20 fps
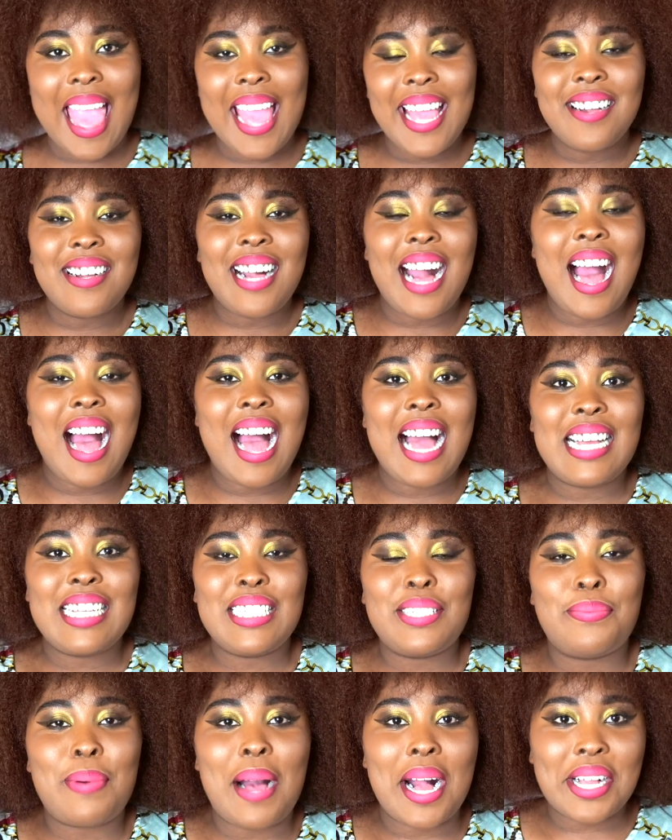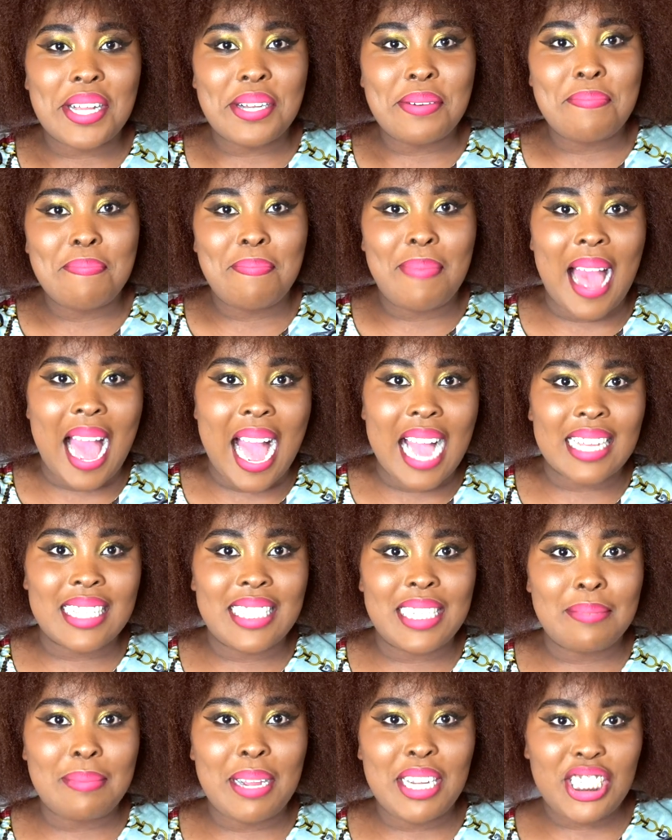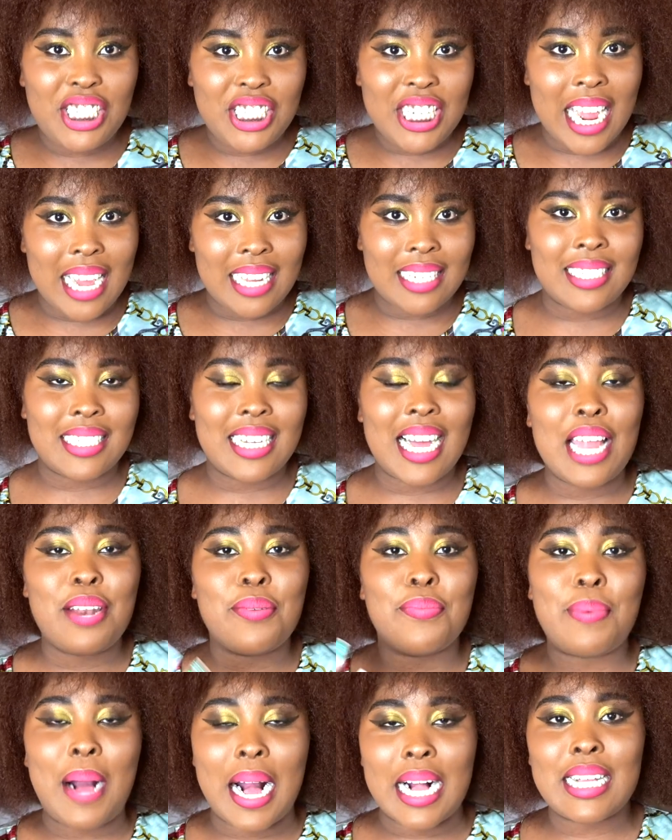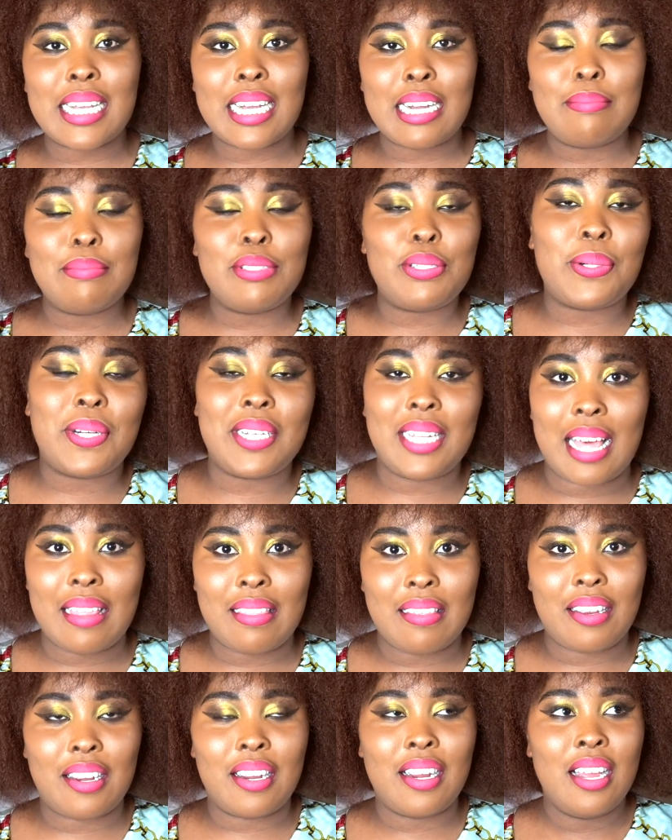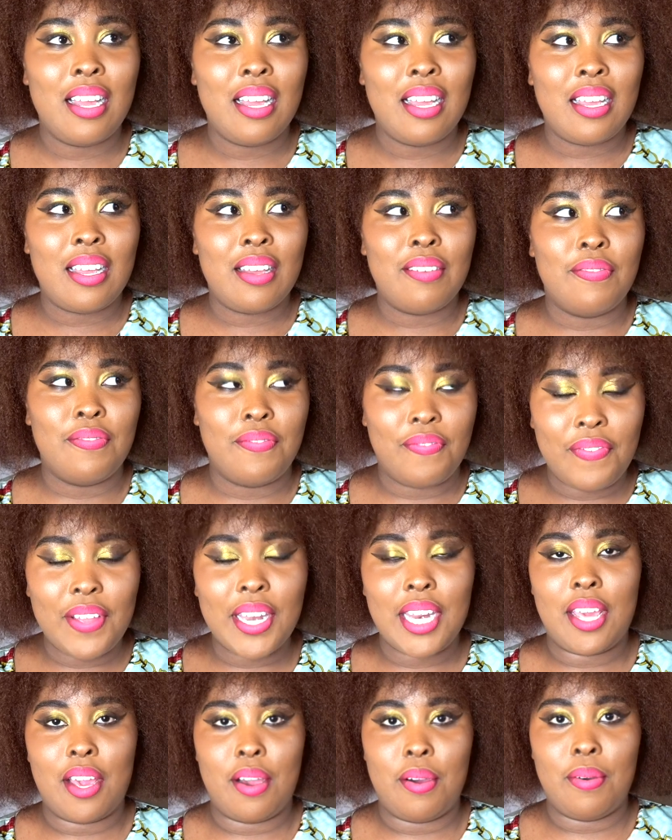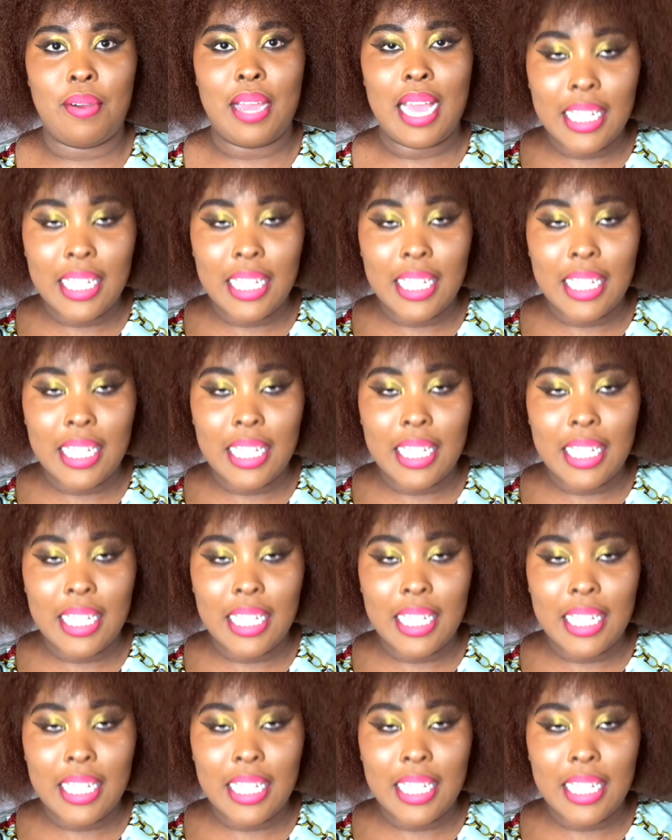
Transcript: you guys, welcome back to my channel and welcome to another video.